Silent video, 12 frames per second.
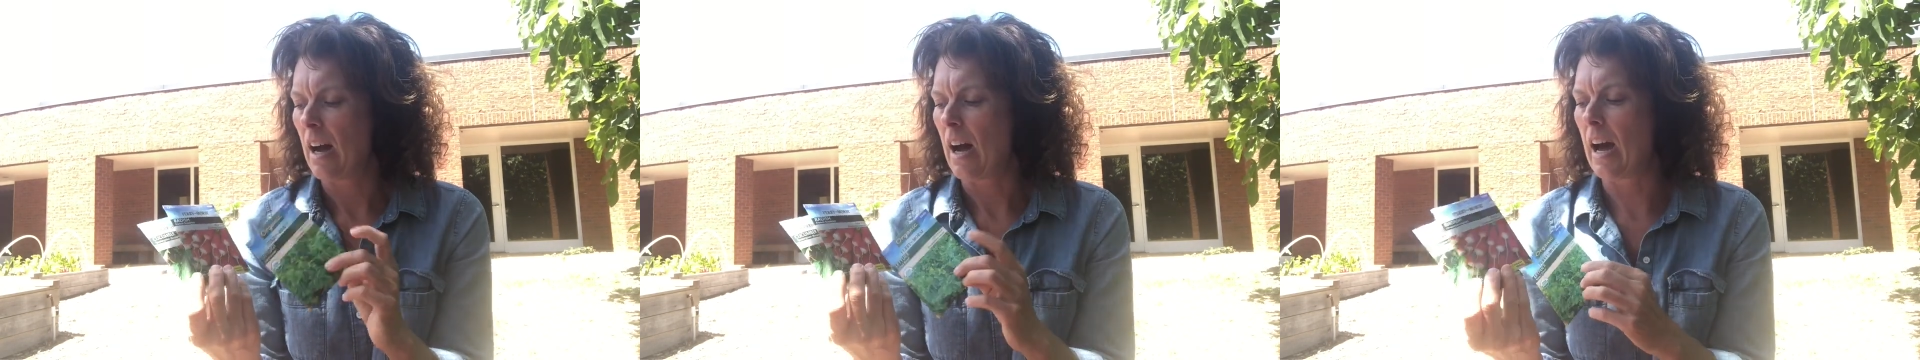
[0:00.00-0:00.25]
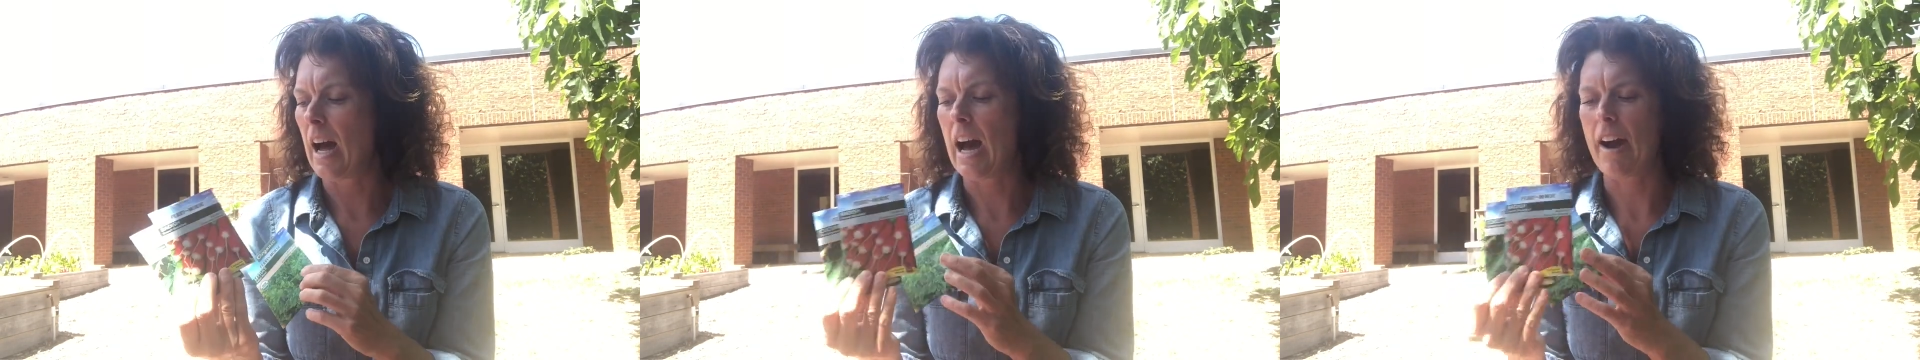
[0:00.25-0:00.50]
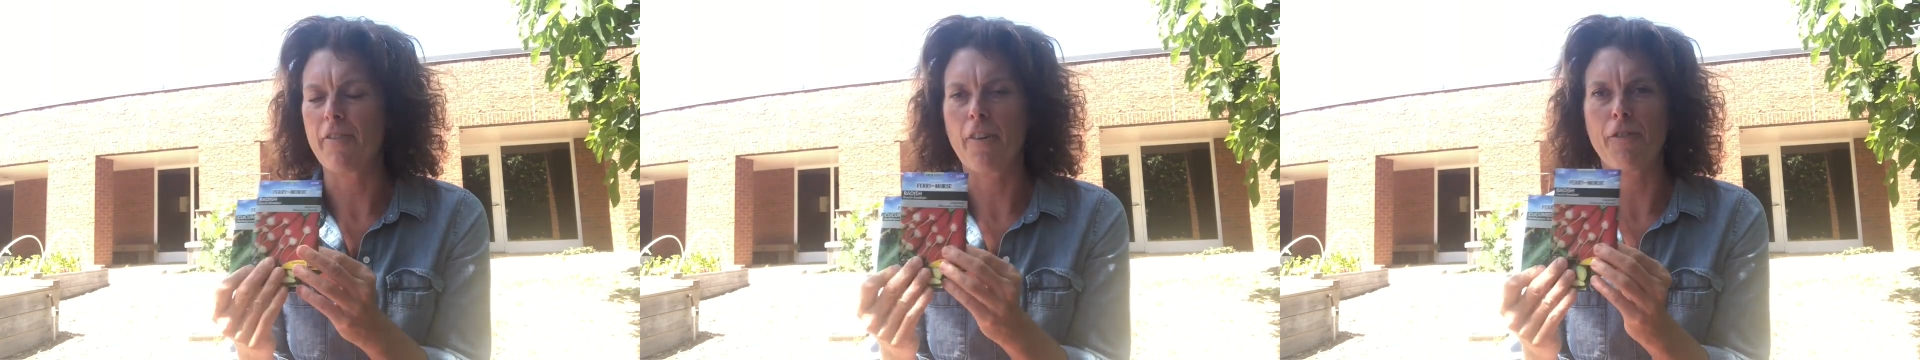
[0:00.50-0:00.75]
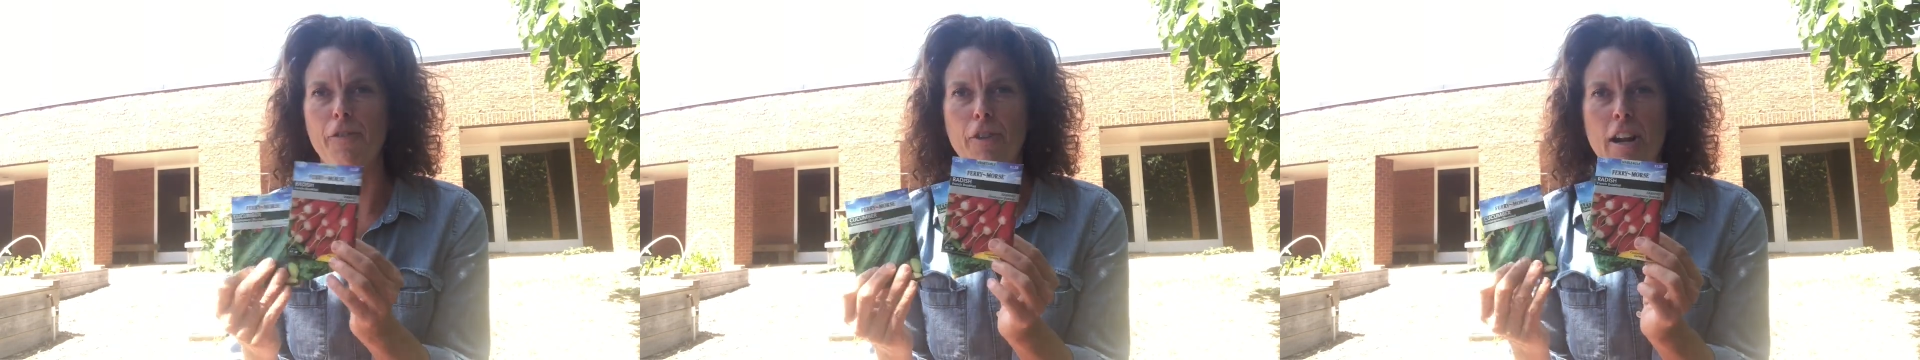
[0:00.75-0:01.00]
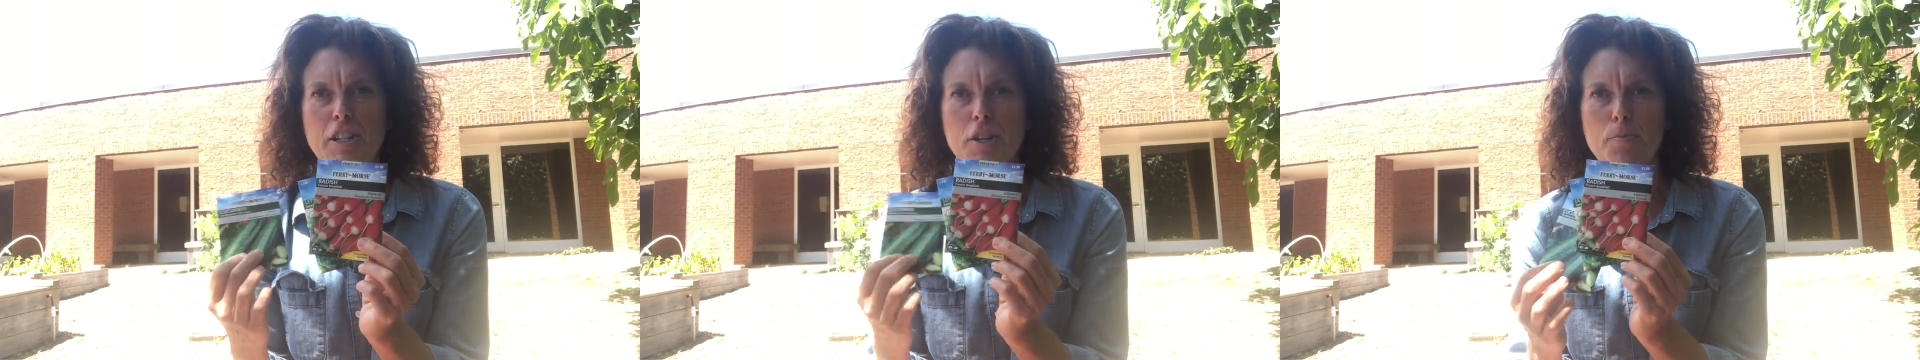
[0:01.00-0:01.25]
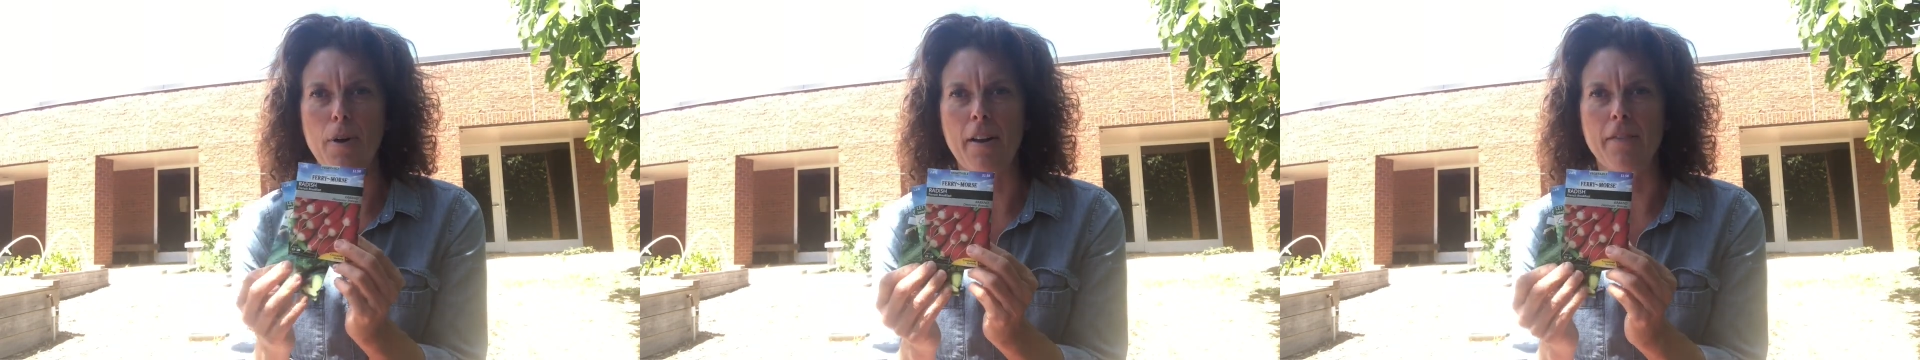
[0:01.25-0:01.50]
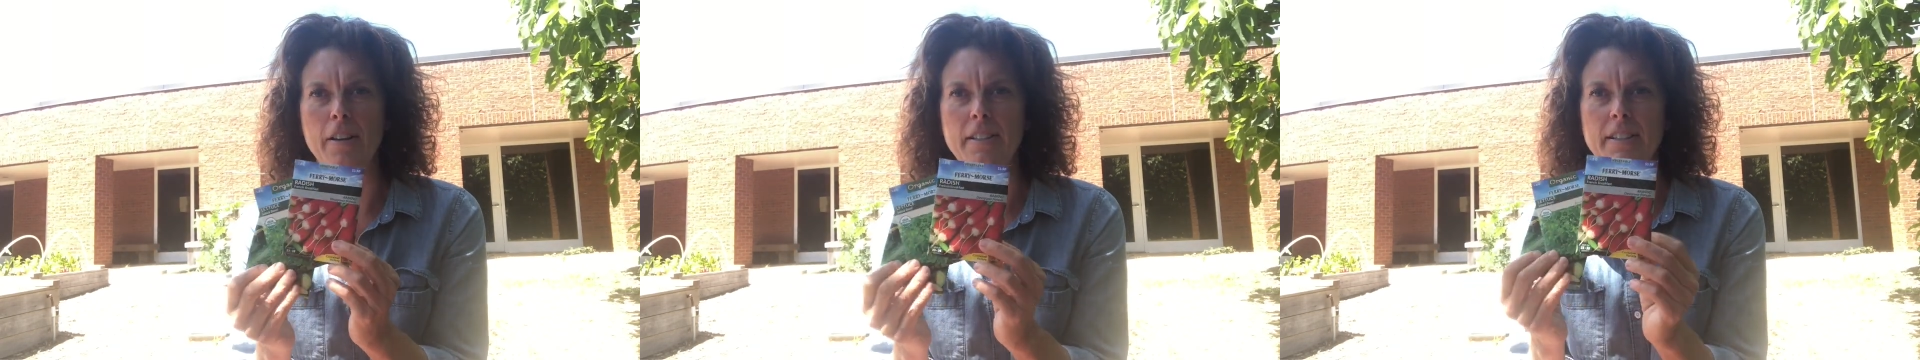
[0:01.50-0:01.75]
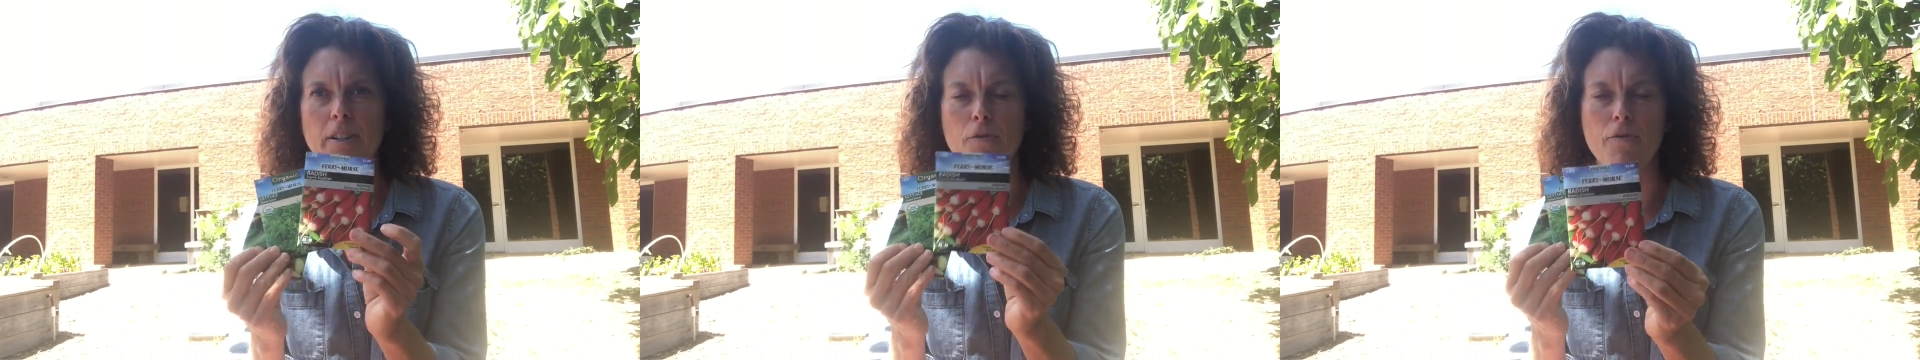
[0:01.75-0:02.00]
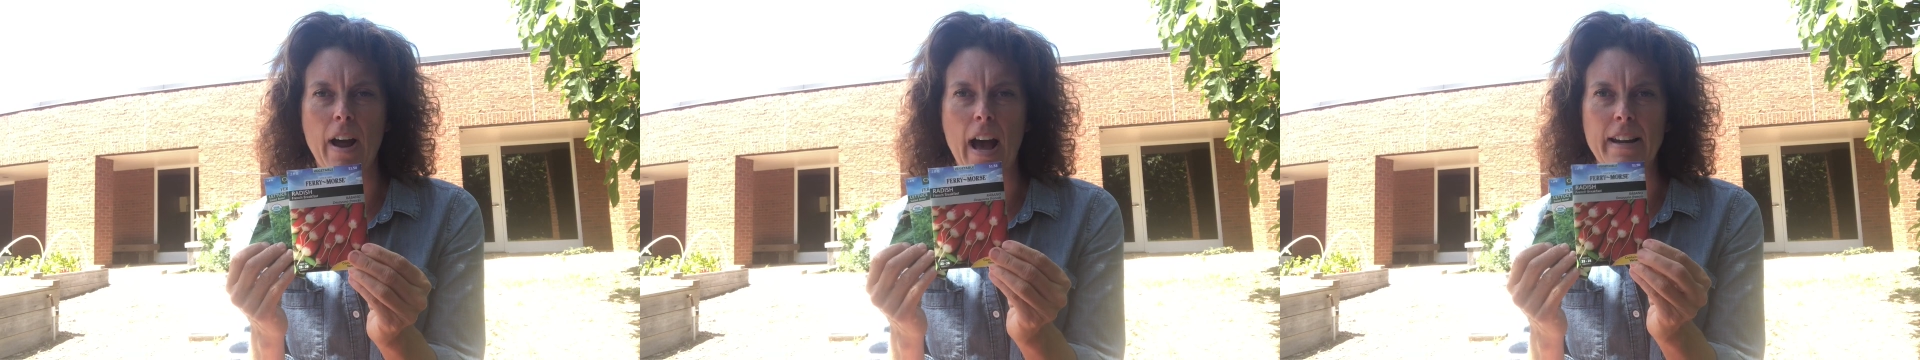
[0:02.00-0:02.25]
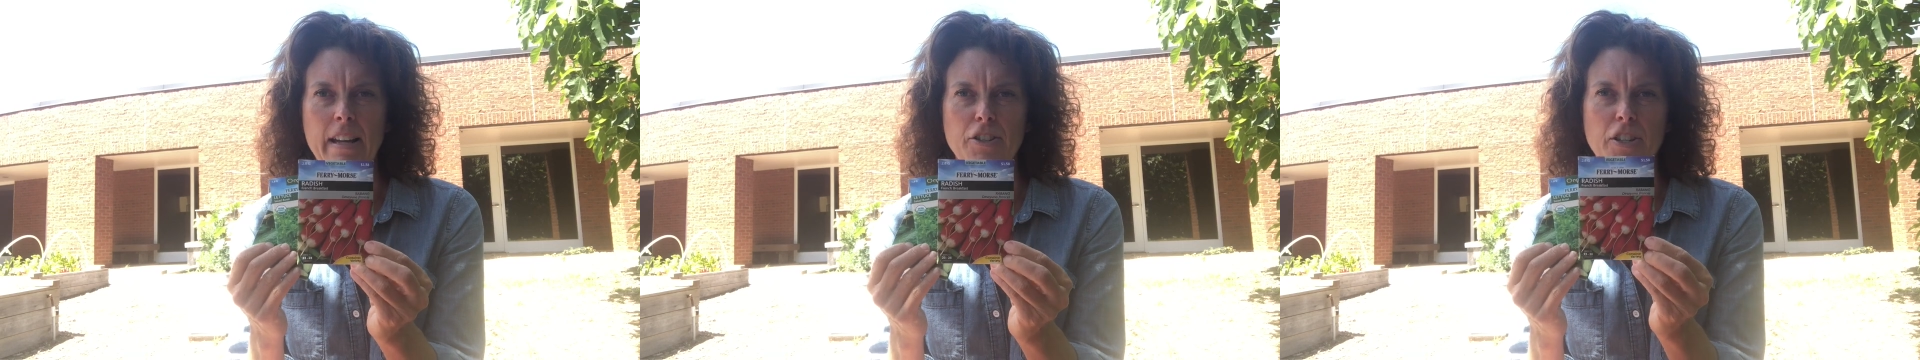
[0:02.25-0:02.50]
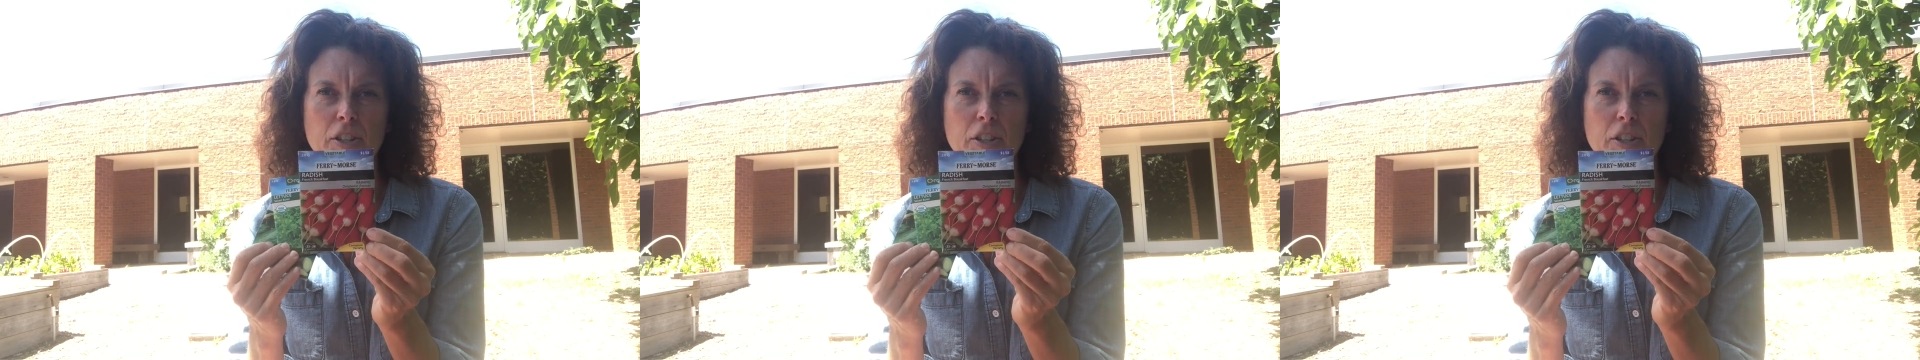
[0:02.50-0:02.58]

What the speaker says: I have French breakfast radish.